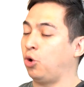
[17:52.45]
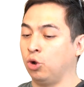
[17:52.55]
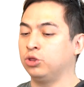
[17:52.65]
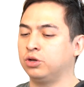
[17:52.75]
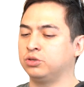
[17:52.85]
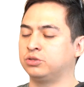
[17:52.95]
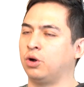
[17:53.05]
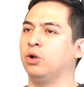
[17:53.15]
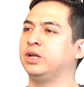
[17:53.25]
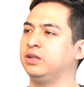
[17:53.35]
So
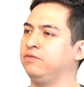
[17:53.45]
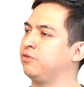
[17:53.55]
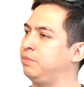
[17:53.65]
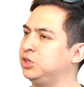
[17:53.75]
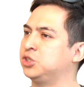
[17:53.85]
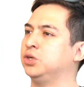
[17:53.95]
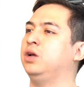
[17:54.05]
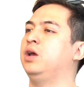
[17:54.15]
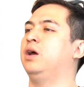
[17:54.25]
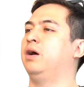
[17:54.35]
all that
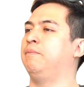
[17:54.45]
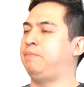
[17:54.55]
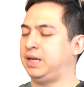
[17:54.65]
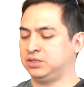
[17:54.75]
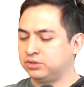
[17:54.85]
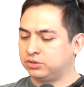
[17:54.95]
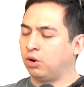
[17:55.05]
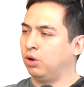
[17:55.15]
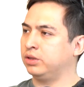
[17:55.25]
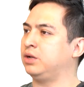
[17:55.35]
information, based
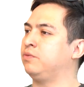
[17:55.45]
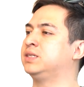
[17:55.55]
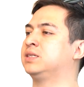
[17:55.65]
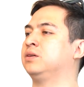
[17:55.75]
on all that